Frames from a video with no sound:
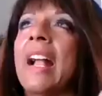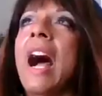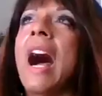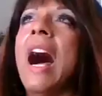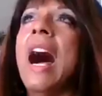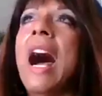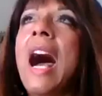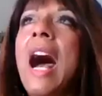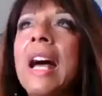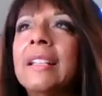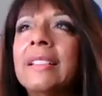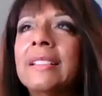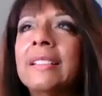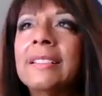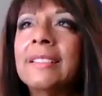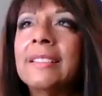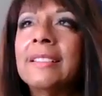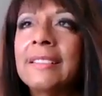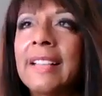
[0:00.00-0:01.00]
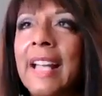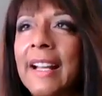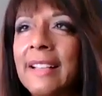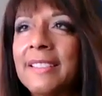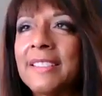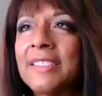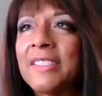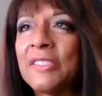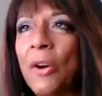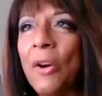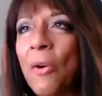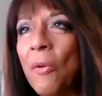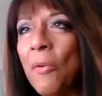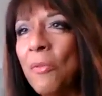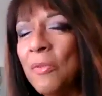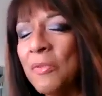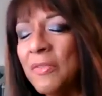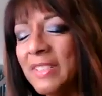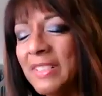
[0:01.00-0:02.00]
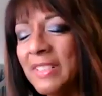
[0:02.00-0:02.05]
like hot like a stove.